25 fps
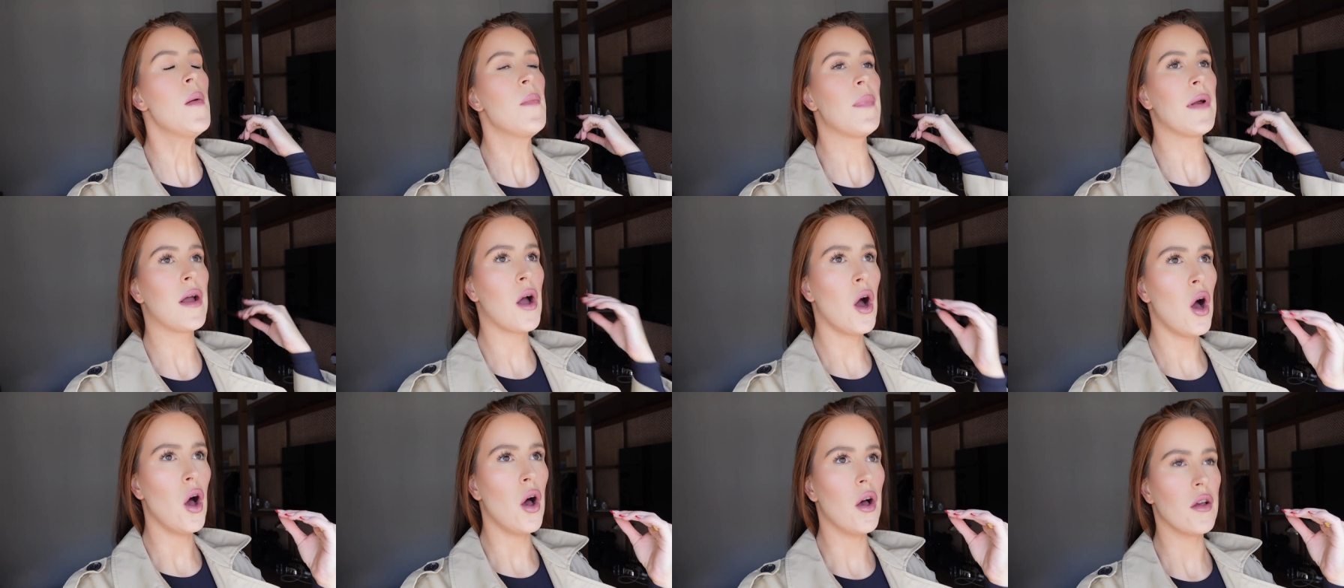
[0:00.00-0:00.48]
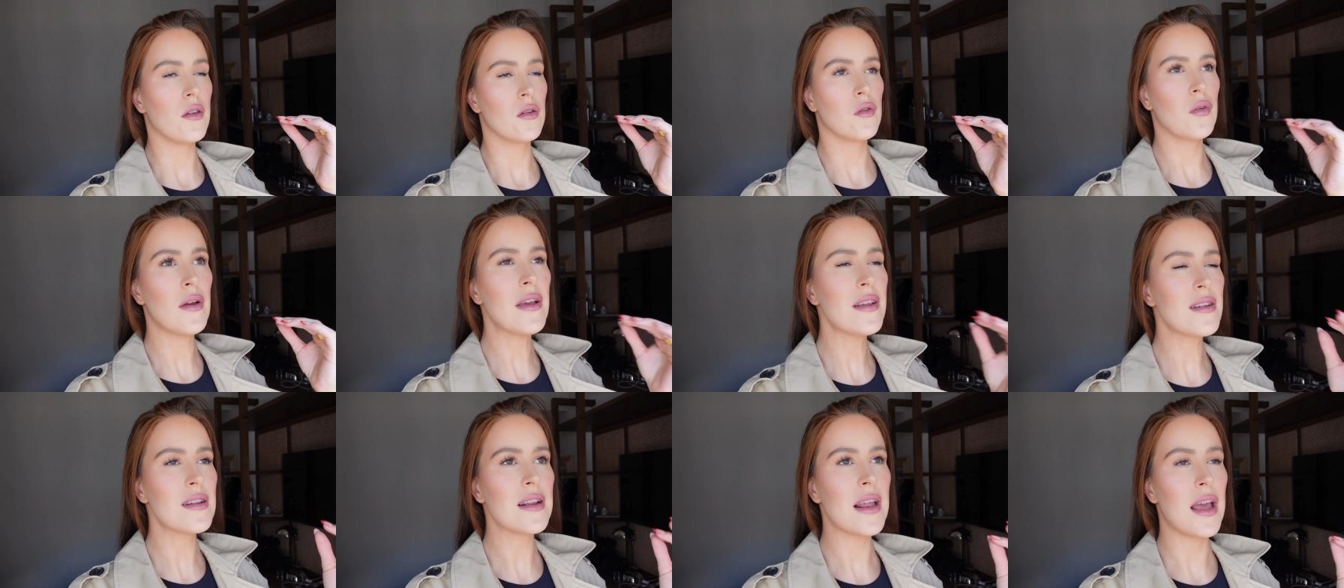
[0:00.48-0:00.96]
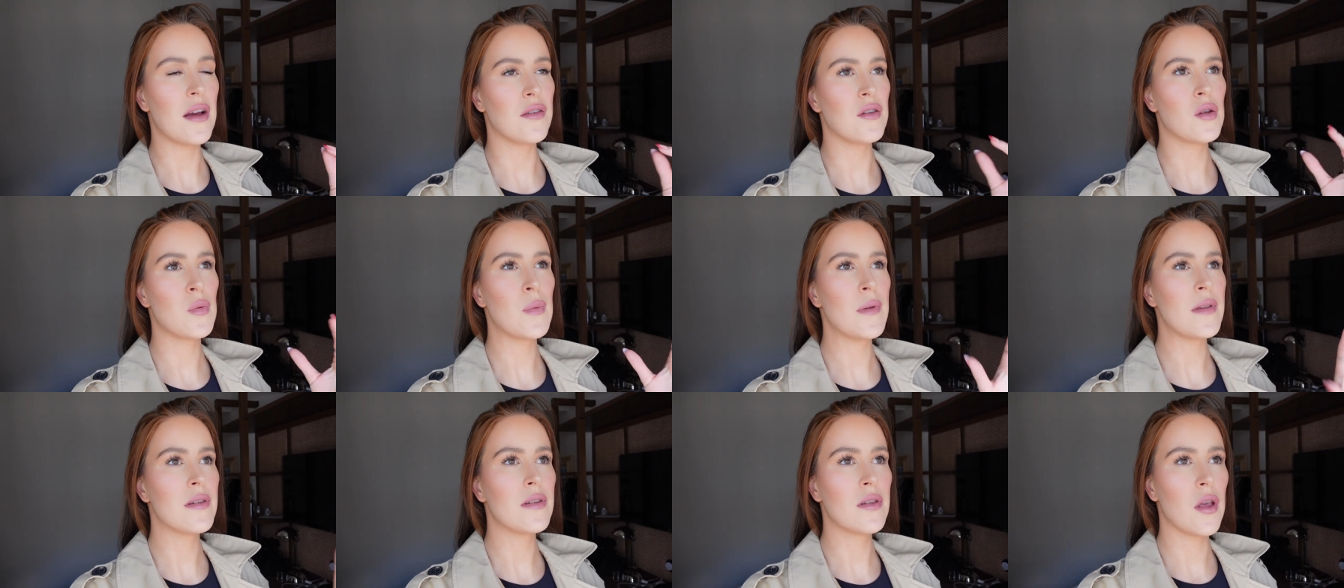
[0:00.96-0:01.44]
because recently I've
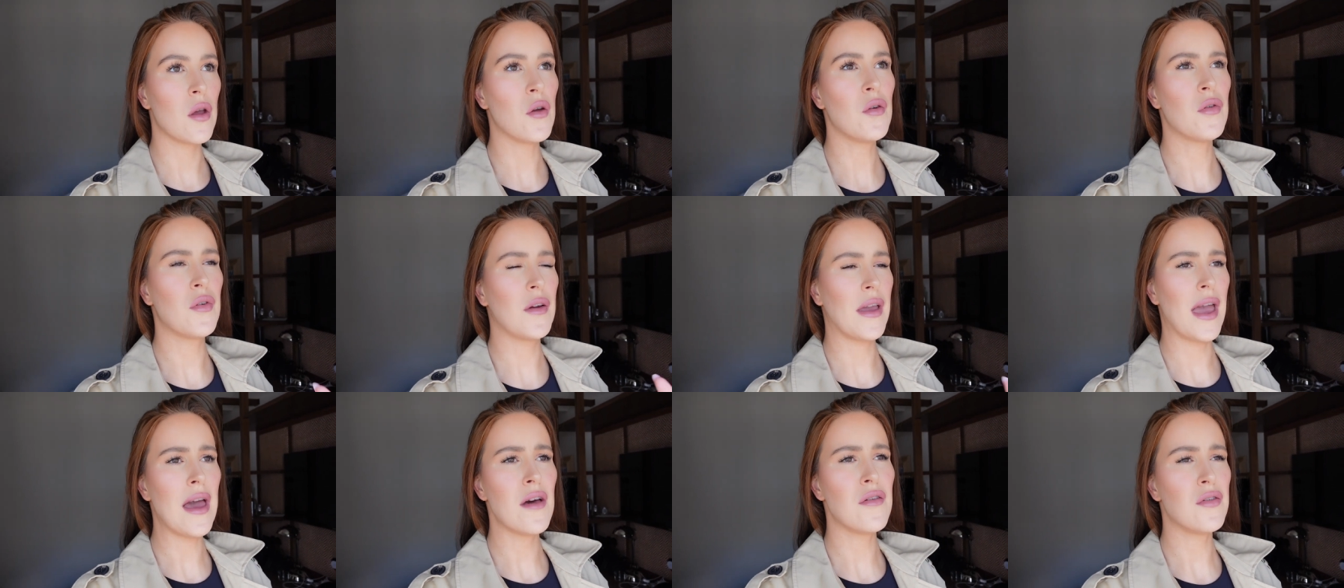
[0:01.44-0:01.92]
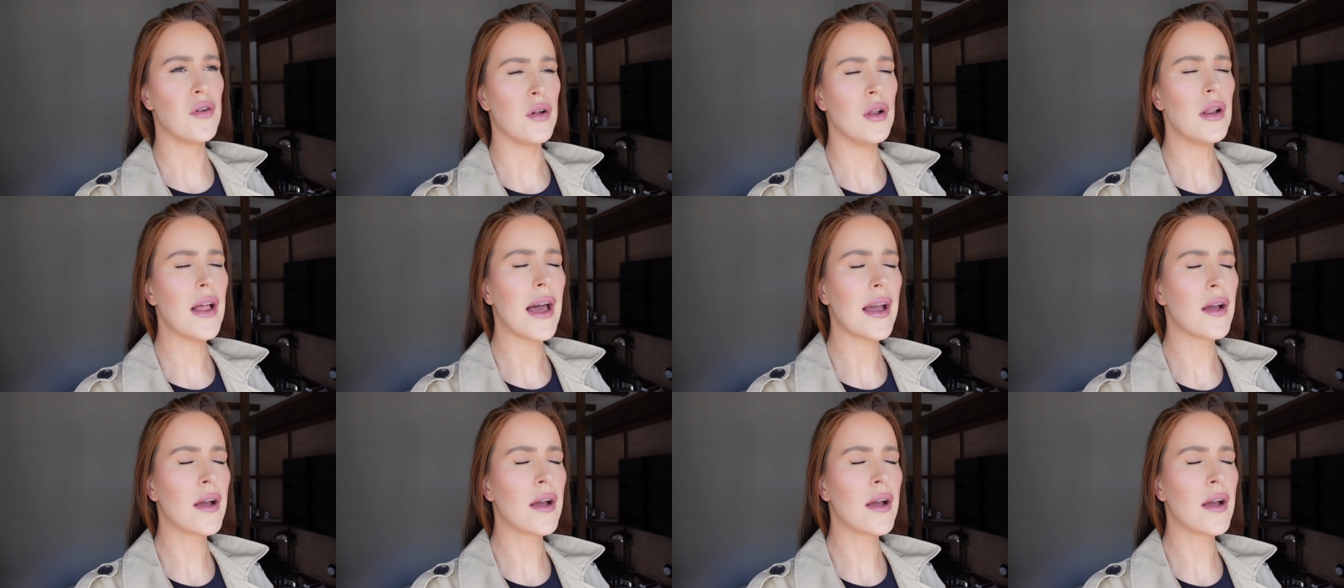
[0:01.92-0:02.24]
just been so forgetful.